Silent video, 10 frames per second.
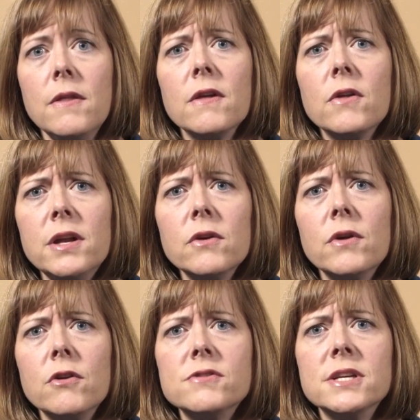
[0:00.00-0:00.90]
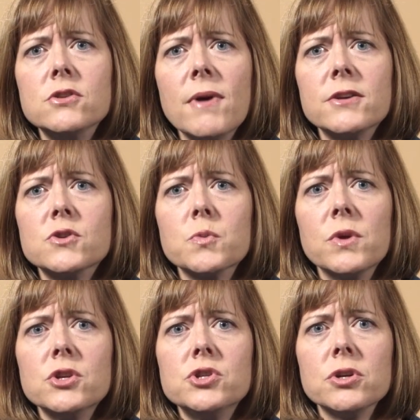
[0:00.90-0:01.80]
The clinical and nursing directors
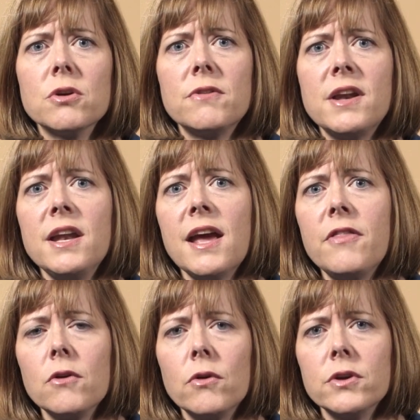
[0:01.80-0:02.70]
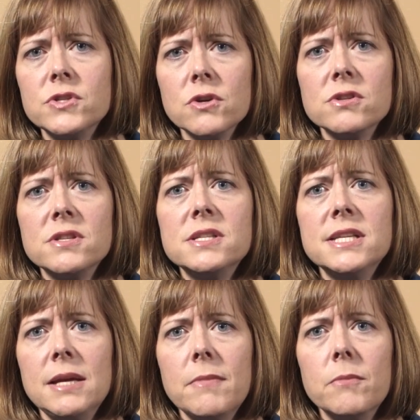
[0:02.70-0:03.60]
will ensure that any ethical concerns of the
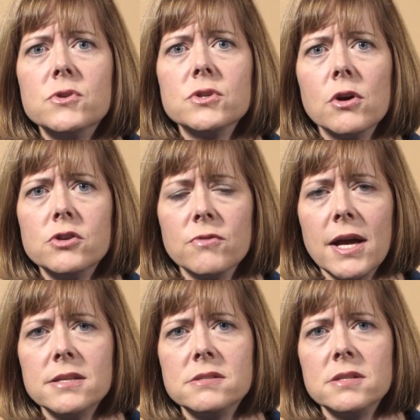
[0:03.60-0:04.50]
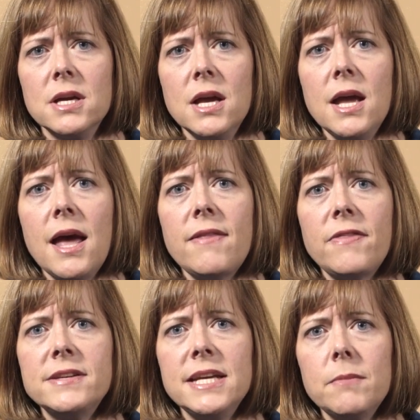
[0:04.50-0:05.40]
team members are addressed, and
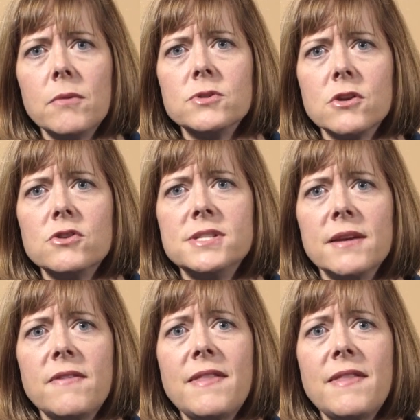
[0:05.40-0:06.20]
that the team members understand